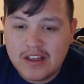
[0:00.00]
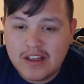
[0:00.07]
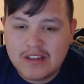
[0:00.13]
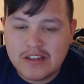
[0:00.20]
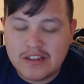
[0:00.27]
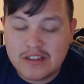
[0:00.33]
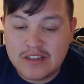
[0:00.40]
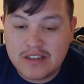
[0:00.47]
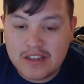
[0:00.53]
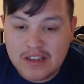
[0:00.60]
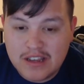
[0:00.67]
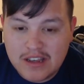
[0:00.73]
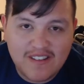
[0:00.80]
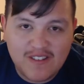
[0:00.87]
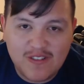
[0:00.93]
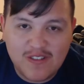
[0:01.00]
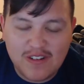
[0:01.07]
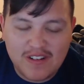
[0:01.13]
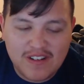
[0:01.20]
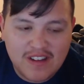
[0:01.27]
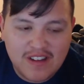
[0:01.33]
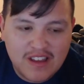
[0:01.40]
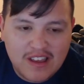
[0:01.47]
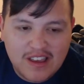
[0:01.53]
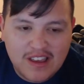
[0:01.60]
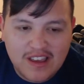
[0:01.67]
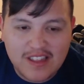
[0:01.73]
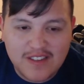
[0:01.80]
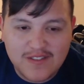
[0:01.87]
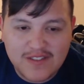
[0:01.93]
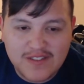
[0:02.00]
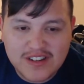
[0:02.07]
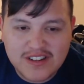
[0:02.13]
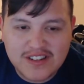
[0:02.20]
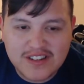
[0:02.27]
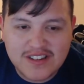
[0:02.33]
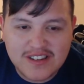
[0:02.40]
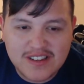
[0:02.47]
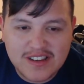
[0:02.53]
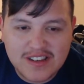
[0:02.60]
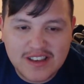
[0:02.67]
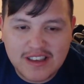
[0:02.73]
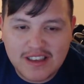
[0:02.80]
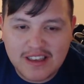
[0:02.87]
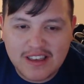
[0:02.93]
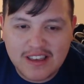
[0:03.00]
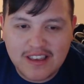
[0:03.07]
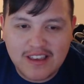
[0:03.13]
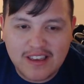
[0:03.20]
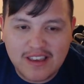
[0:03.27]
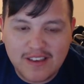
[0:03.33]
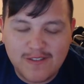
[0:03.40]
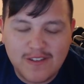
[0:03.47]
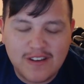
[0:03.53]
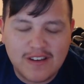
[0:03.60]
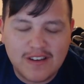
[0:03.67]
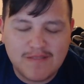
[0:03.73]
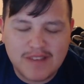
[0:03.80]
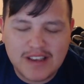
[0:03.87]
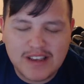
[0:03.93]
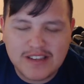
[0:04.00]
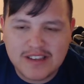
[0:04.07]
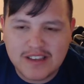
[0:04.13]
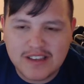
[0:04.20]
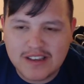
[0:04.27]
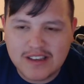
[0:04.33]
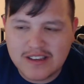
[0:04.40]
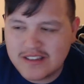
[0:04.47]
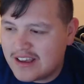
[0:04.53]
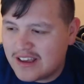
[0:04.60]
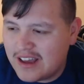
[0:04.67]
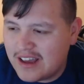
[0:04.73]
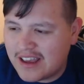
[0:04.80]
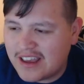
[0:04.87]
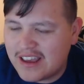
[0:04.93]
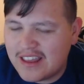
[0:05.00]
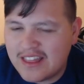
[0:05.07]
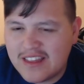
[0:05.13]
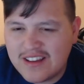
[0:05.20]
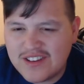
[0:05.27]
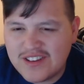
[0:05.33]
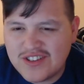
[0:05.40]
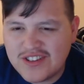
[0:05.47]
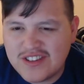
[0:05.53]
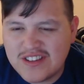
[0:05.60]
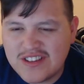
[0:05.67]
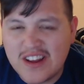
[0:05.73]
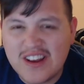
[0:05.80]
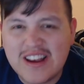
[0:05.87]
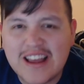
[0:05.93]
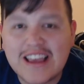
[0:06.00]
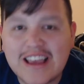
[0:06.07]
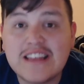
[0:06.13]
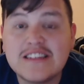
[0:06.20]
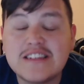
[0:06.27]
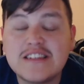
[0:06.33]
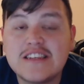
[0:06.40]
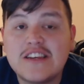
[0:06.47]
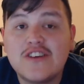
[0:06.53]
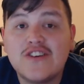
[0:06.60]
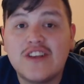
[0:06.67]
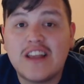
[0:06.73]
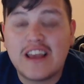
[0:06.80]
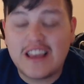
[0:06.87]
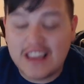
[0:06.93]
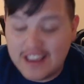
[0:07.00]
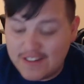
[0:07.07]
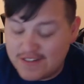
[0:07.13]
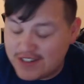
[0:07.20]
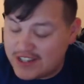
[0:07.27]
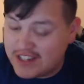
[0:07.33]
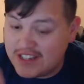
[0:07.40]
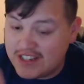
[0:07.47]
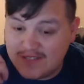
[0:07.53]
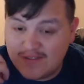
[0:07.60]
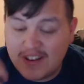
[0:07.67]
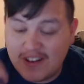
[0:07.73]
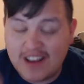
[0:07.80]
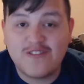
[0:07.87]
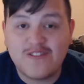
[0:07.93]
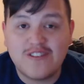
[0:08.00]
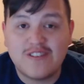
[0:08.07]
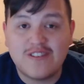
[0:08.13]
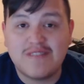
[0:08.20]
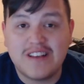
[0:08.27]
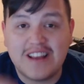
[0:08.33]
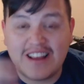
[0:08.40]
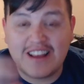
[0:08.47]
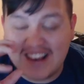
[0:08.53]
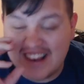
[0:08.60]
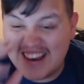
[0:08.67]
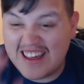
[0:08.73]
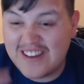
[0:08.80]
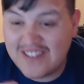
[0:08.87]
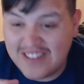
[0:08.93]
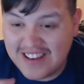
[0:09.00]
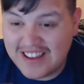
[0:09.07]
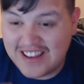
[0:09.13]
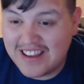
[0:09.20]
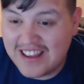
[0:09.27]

to see it, well, in the vision to see it felt amazing, because I get there and she's there and I can see her, like if she's right in front of me, like literally